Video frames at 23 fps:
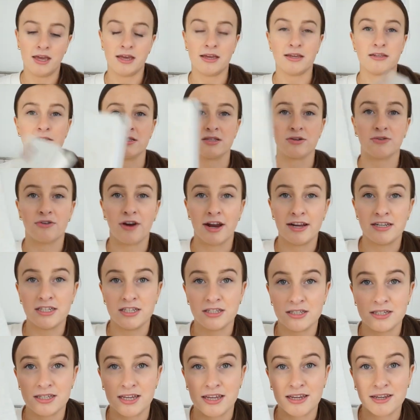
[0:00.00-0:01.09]
is The
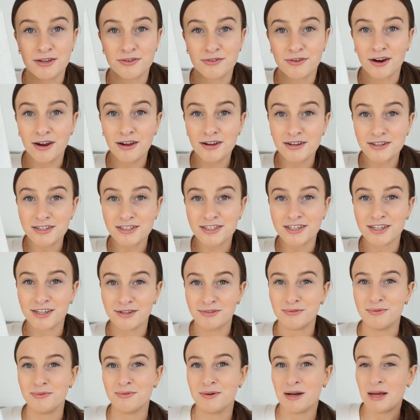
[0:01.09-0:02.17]
Greatest Secret.
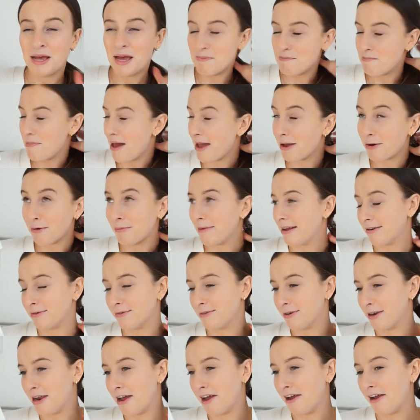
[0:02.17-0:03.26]
You may or may
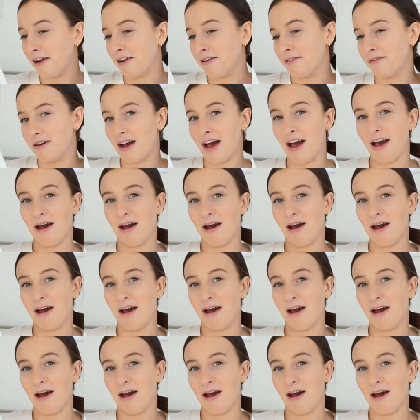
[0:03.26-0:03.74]
not know